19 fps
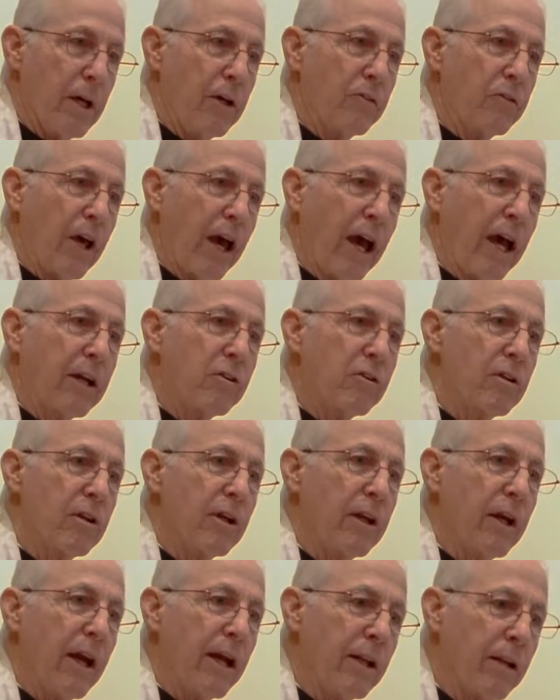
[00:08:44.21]
is
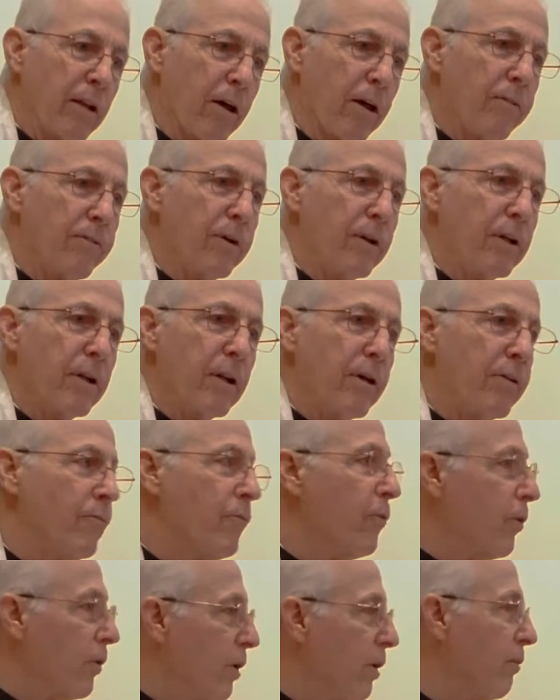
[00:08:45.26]
actually a loving and
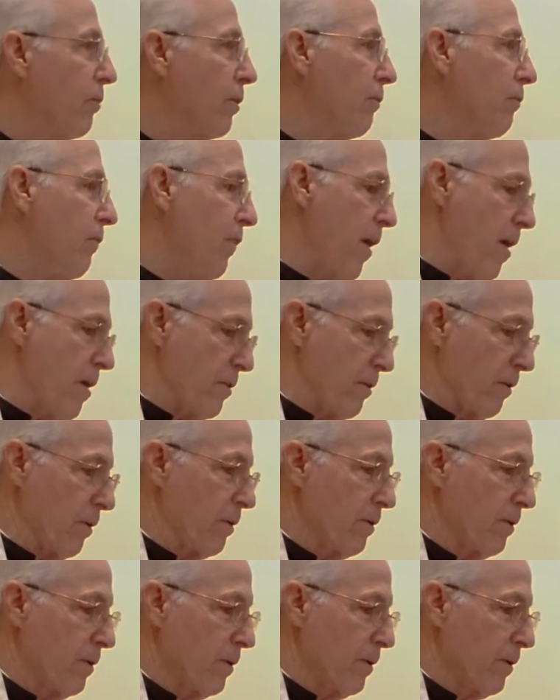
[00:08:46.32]
forgiving Father.